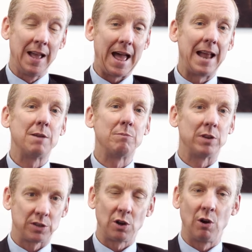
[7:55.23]

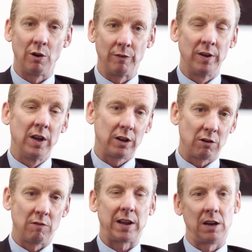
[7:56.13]
elements of
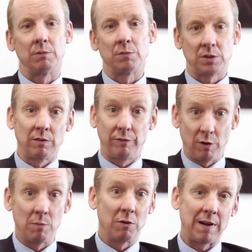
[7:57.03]
curriculums
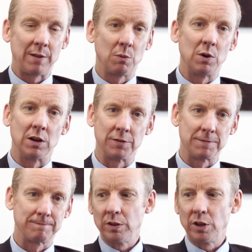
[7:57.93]
from around the world.
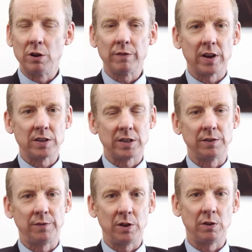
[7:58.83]
Universities
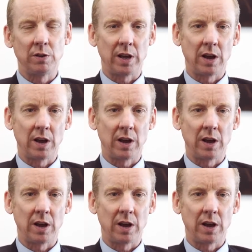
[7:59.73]
view the